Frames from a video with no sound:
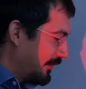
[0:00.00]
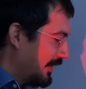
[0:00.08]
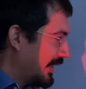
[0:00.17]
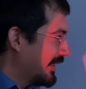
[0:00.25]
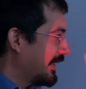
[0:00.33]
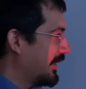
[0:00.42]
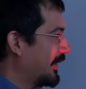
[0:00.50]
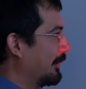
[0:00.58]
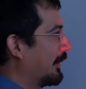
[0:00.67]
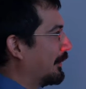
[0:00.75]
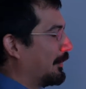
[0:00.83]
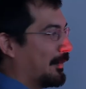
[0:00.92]
essentially
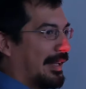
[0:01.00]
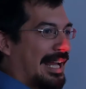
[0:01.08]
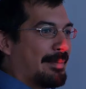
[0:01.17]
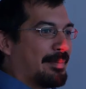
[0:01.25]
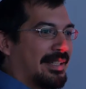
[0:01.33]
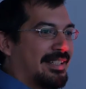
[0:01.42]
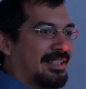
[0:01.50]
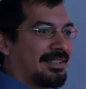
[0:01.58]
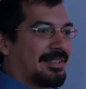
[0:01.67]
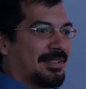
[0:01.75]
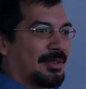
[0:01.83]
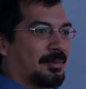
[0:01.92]
what will happen is
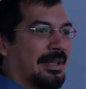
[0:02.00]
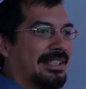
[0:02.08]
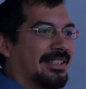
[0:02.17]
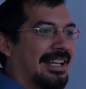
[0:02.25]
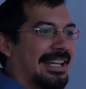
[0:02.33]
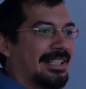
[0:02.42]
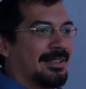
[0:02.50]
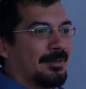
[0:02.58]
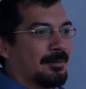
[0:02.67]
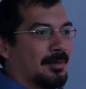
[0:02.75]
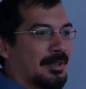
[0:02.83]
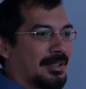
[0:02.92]
the red light
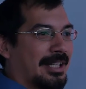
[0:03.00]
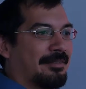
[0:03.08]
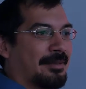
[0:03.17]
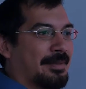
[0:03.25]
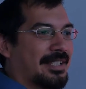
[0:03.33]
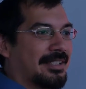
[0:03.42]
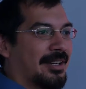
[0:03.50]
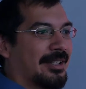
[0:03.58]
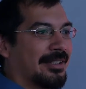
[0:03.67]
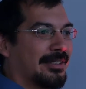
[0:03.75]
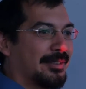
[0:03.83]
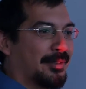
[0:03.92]
will come from the
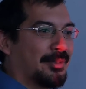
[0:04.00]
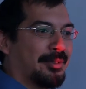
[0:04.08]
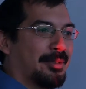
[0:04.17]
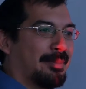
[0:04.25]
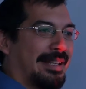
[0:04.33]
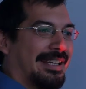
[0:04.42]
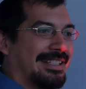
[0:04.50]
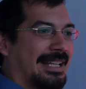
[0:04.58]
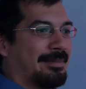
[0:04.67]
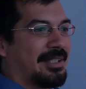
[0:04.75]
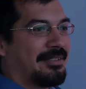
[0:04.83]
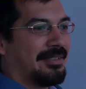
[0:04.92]
star, go through the planet's
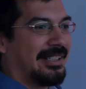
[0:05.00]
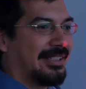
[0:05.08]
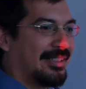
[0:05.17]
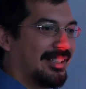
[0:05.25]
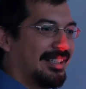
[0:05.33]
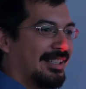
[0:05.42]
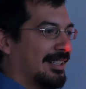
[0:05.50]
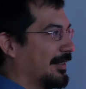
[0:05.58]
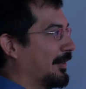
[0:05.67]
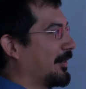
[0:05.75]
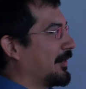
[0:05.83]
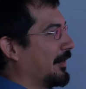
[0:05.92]
atmosphere,
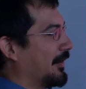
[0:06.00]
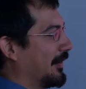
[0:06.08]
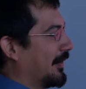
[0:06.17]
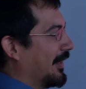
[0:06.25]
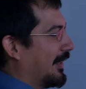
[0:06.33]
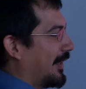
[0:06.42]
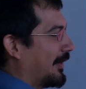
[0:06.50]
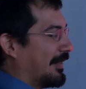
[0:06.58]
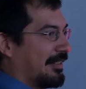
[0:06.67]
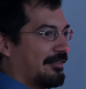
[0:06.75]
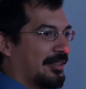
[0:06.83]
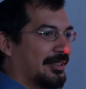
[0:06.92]
go through our
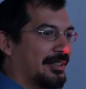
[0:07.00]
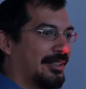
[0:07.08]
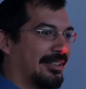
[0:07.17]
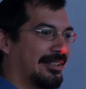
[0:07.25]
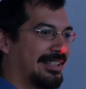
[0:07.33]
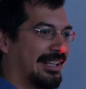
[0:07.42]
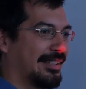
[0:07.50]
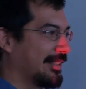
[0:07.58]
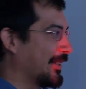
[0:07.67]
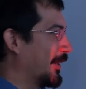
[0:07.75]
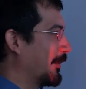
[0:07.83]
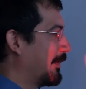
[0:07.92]
red filter in our
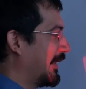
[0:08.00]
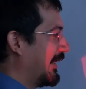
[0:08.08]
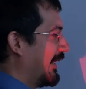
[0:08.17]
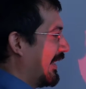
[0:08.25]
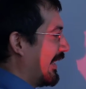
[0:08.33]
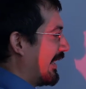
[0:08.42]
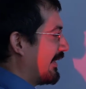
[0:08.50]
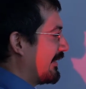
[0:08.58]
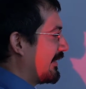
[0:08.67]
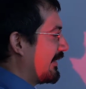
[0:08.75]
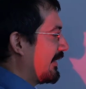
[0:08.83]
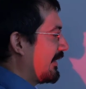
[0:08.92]
telescope,
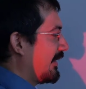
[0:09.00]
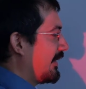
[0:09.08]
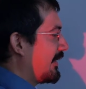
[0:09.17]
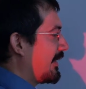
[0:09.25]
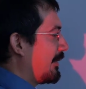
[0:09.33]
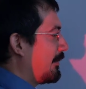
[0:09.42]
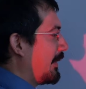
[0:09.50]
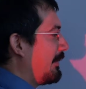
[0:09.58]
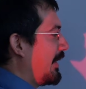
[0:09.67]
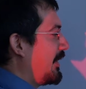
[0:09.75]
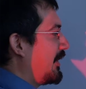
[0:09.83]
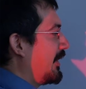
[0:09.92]
and you'll simply
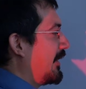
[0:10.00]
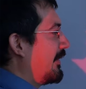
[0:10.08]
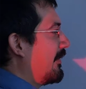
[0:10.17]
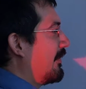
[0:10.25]
measure